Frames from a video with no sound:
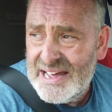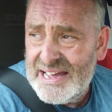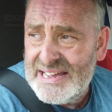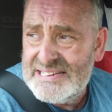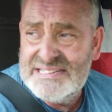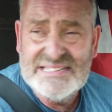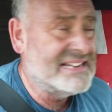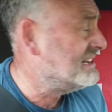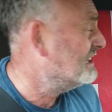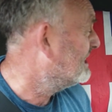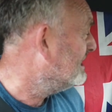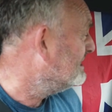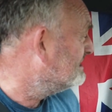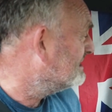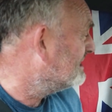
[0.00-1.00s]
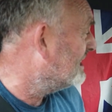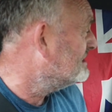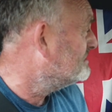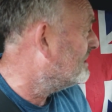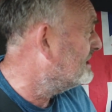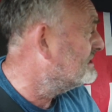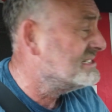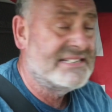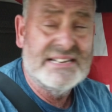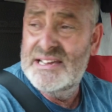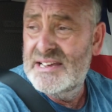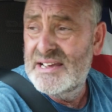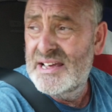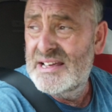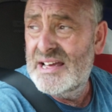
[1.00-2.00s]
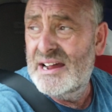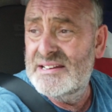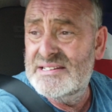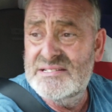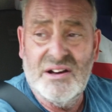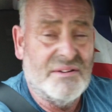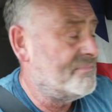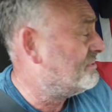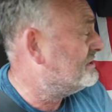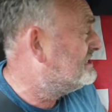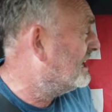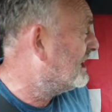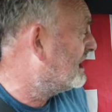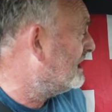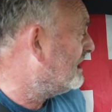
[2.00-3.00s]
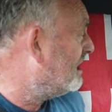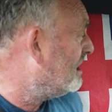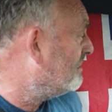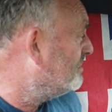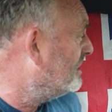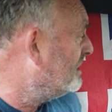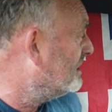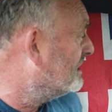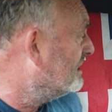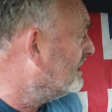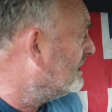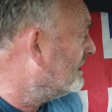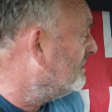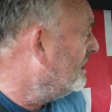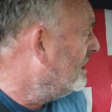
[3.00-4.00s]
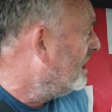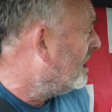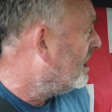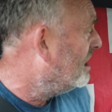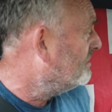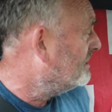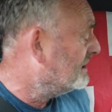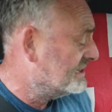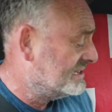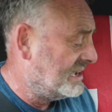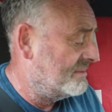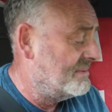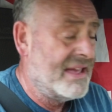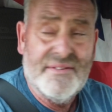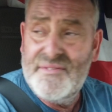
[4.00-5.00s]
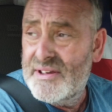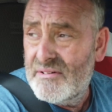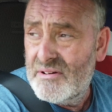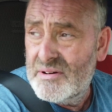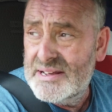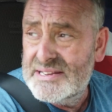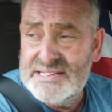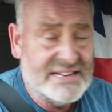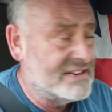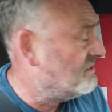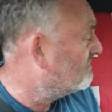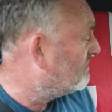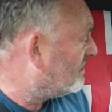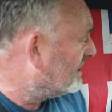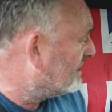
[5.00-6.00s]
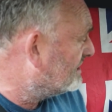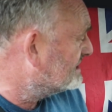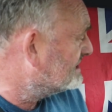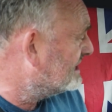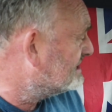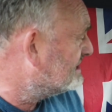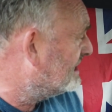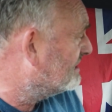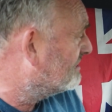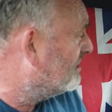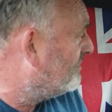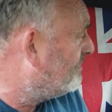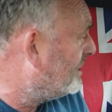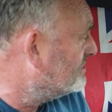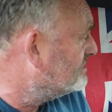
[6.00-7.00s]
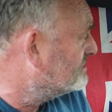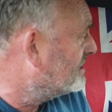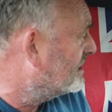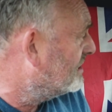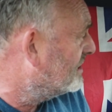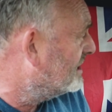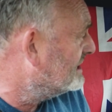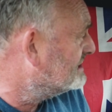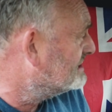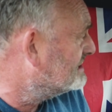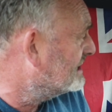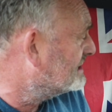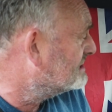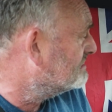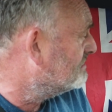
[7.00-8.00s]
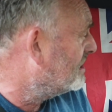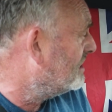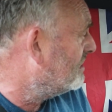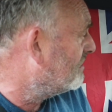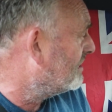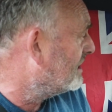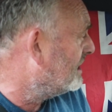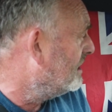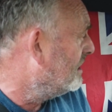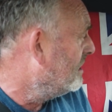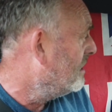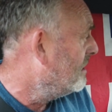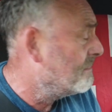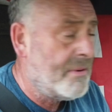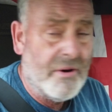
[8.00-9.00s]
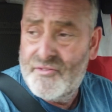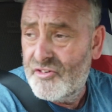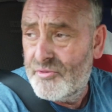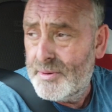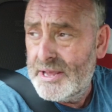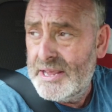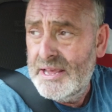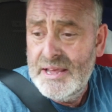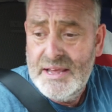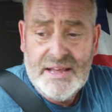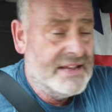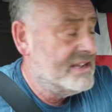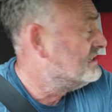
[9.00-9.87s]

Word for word: uh, it's still a decent day's wages and it's not particularly hard work, you know. I'm going to come out of here and I'm going to take a right because that telegraph post that is next to my lorry bothers me.